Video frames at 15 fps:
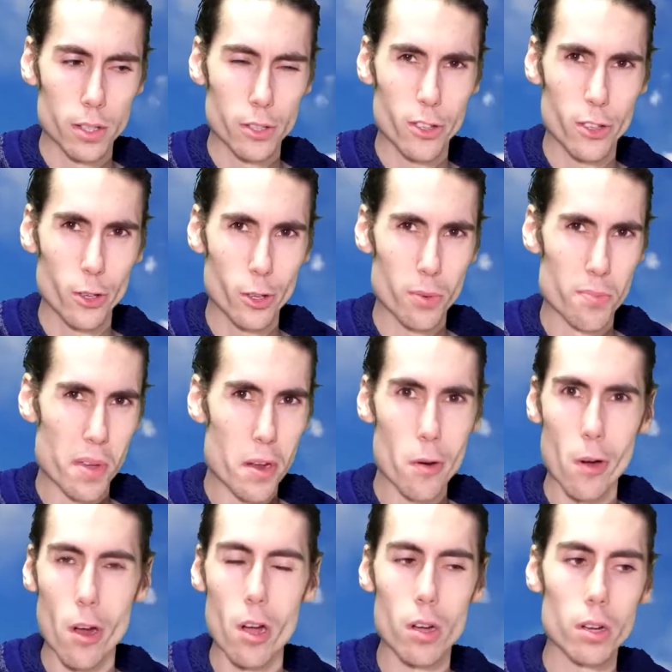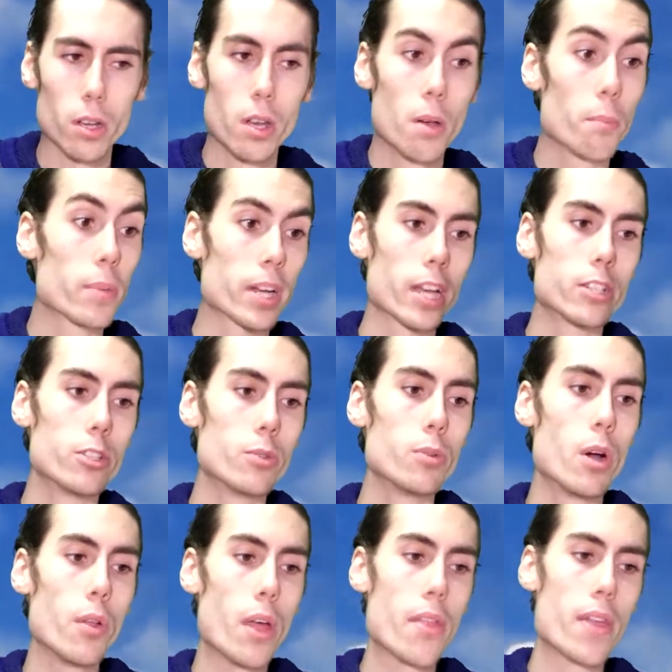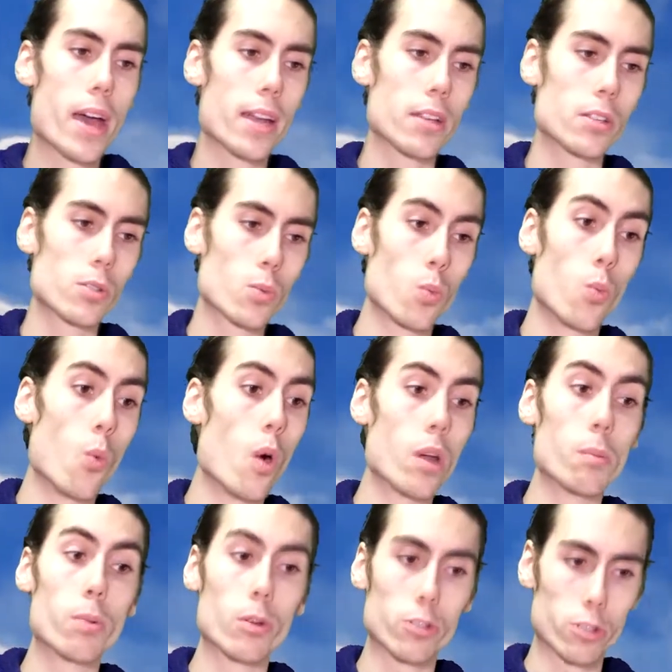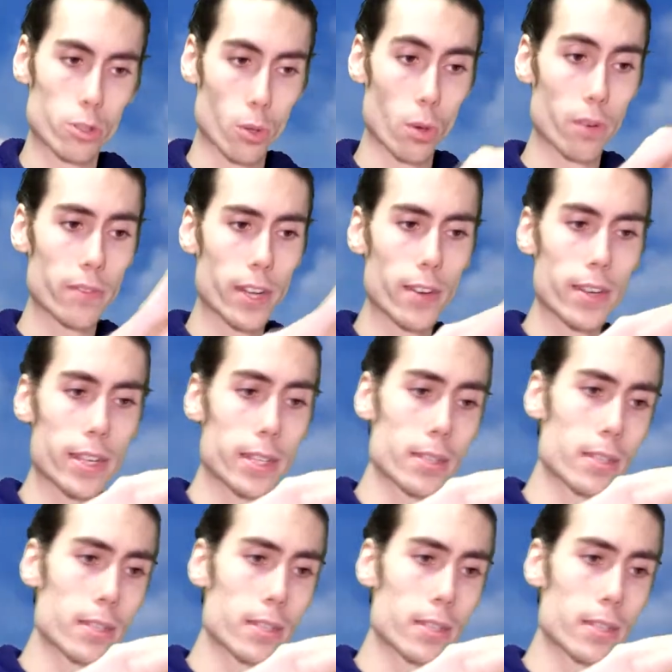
Could be wrong, but I do know that that is 1 per store variant.